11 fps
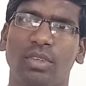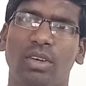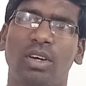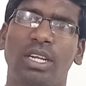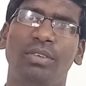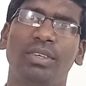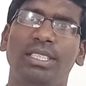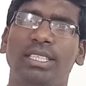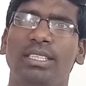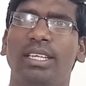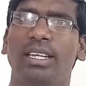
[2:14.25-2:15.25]
are
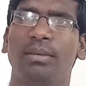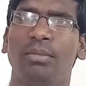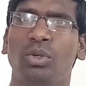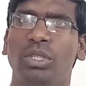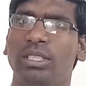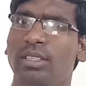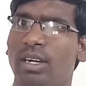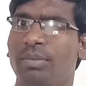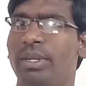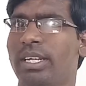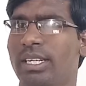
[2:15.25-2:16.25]
investing their amount in the
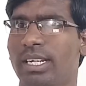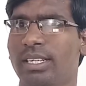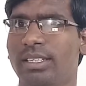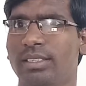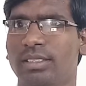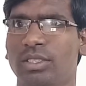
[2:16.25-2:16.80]
African countries